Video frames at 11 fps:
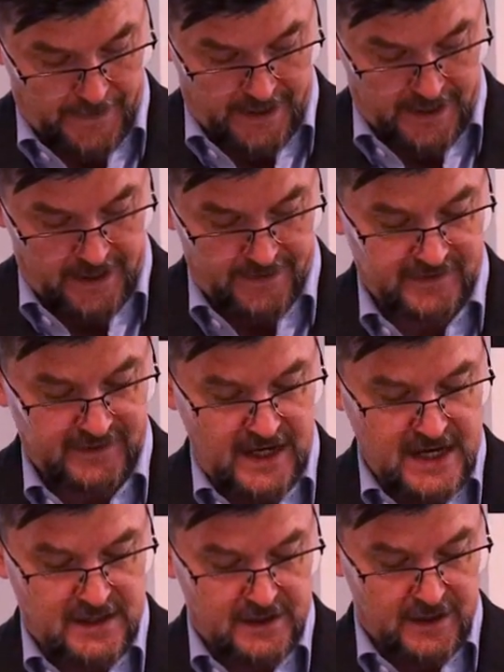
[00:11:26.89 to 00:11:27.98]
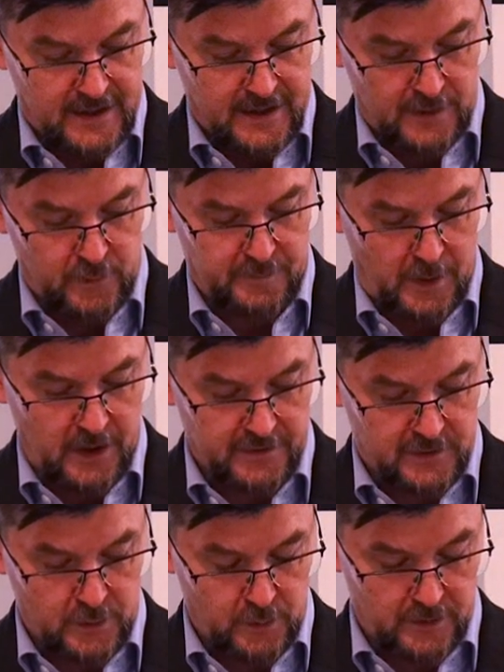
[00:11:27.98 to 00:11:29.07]
And the state, in response
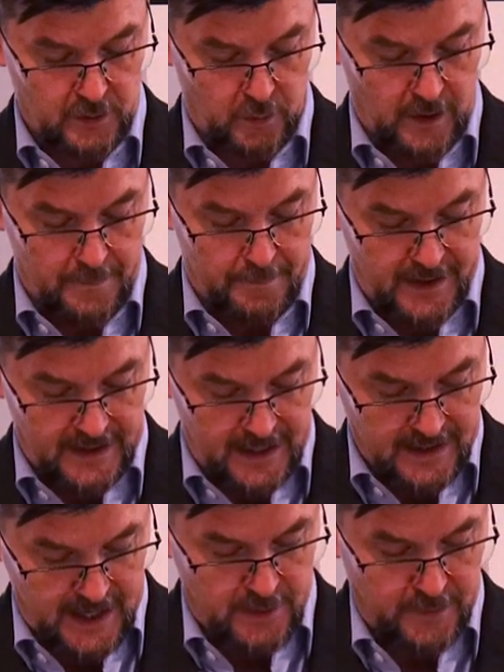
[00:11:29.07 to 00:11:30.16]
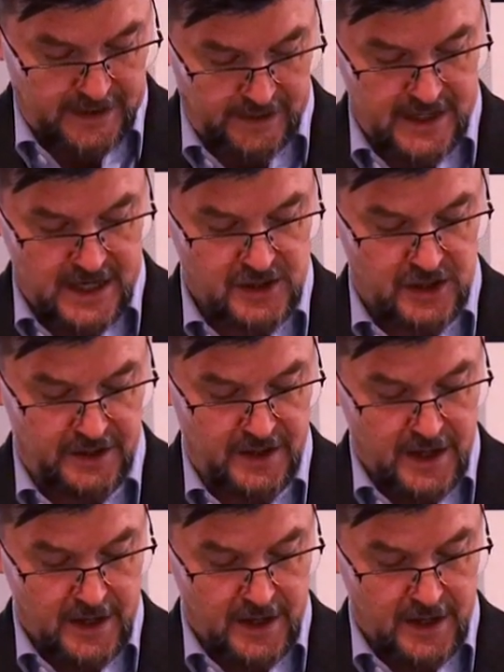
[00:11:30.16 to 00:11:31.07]
to PKK retaliation